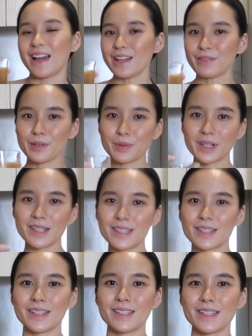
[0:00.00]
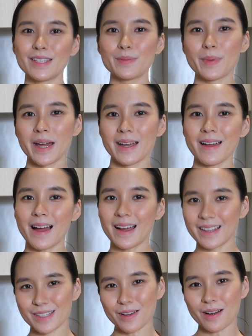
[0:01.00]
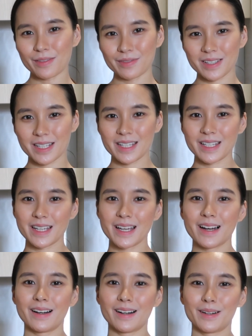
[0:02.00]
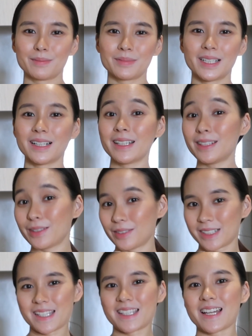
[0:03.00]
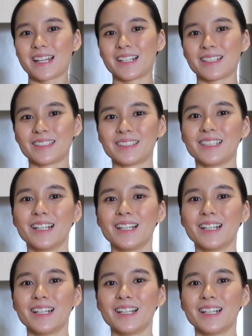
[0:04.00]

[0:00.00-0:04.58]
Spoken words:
Hi everyone, so this is my iced coffee, Dunkin' Donut style.